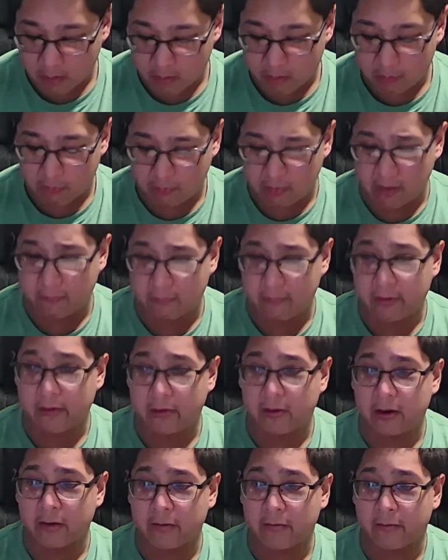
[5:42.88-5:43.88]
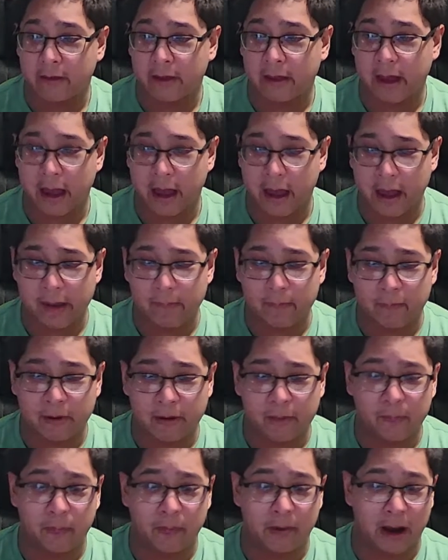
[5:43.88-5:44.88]
where we're going to see Avery
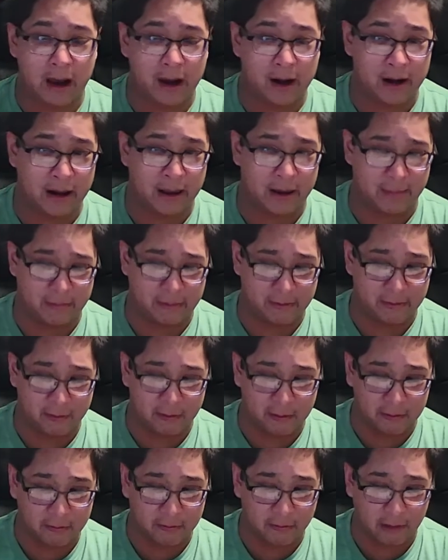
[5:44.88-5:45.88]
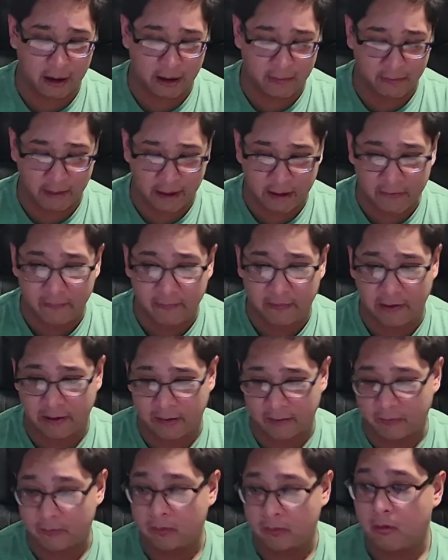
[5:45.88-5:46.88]
Bradley return to Los
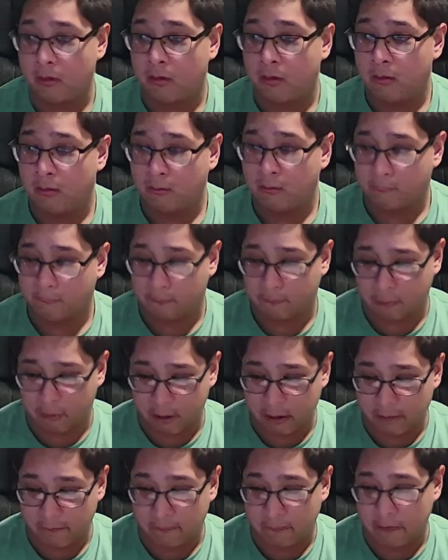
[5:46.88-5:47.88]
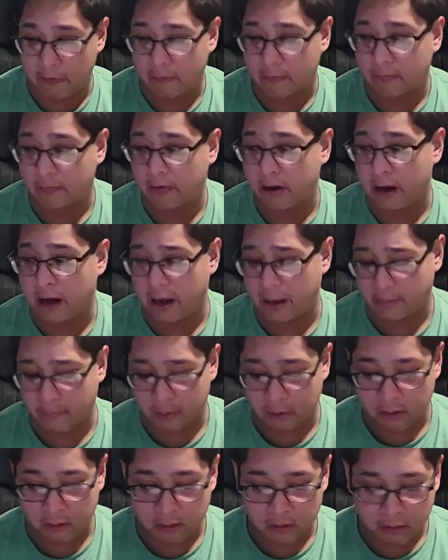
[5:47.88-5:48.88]
Angeles for the first time
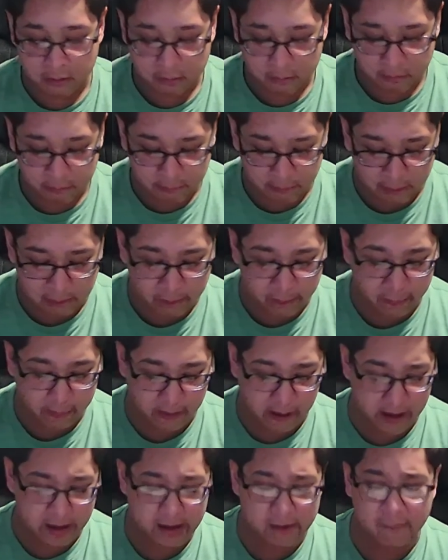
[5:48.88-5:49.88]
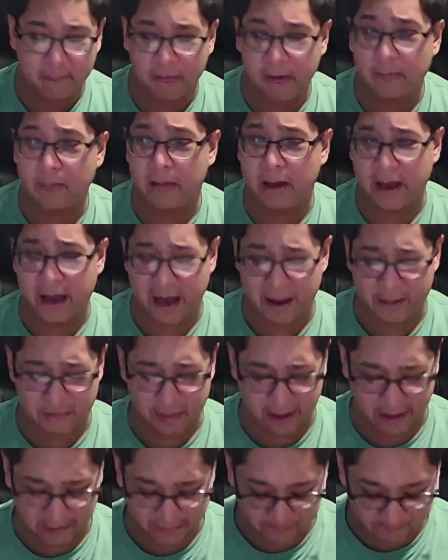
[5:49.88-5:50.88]
since signing with
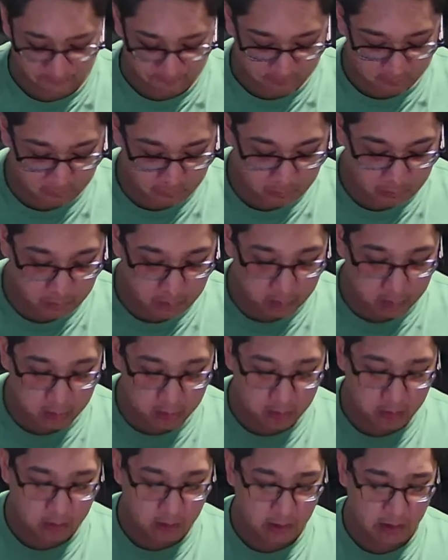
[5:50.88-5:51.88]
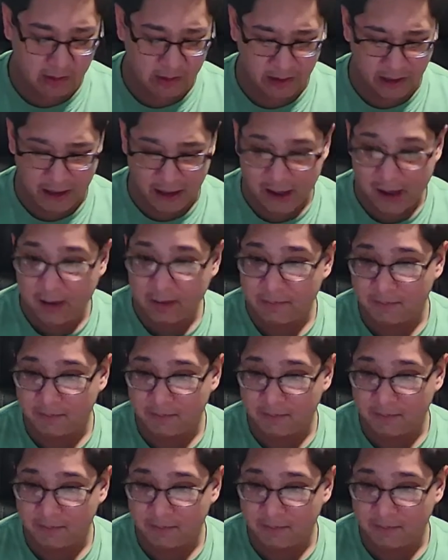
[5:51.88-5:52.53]
Miami. Okay?